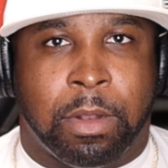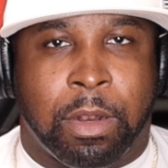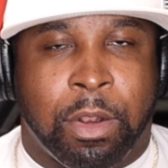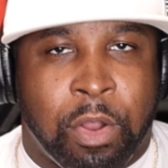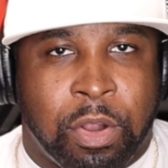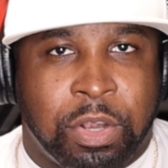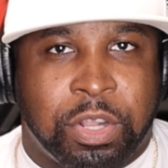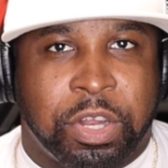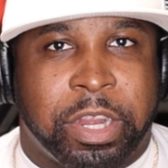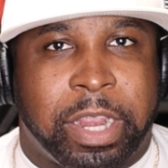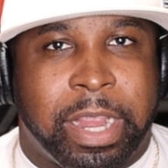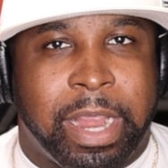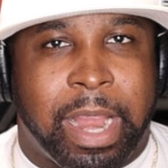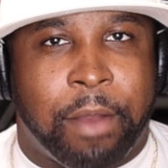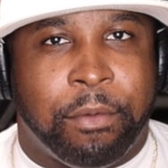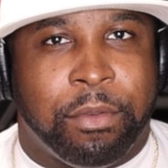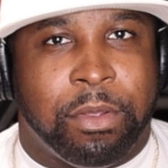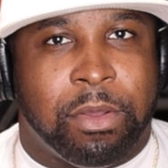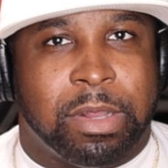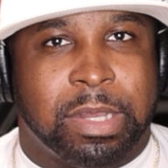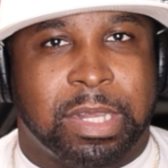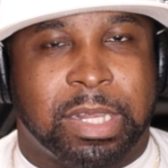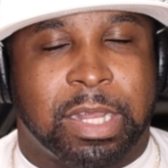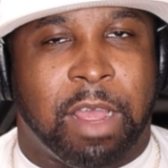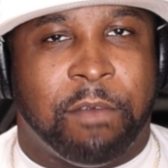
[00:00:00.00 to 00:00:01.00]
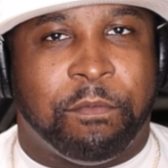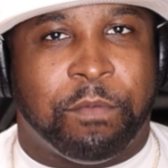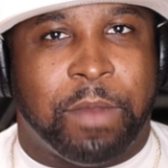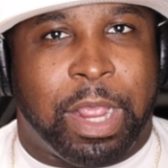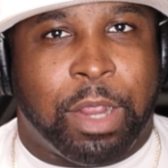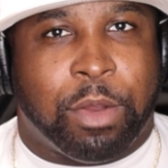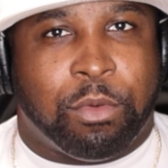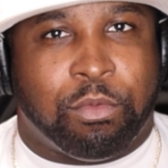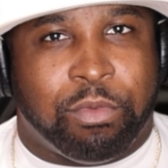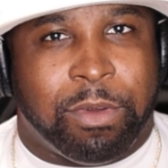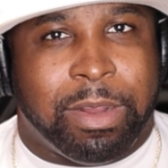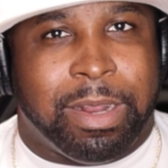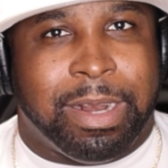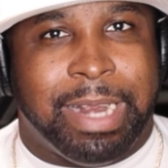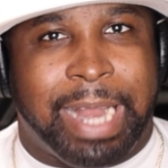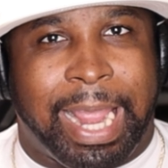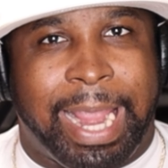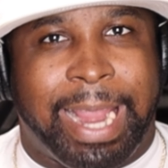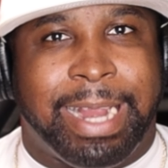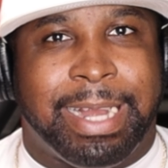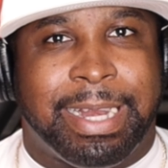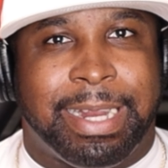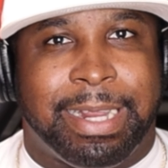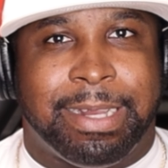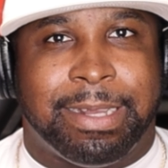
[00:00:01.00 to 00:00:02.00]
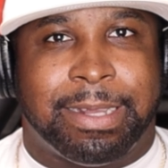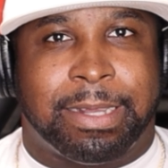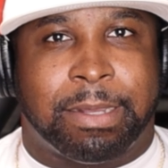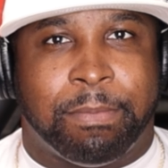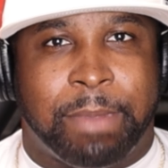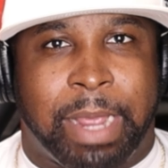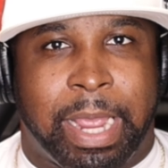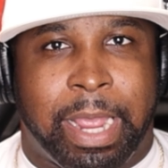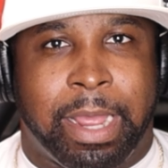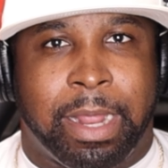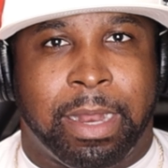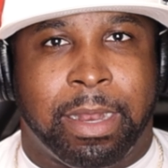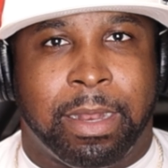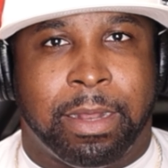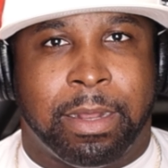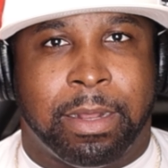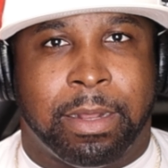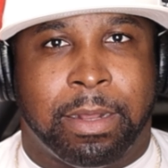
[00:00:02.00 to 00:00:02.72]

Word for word: Learn to carry yourself like real ladies, man.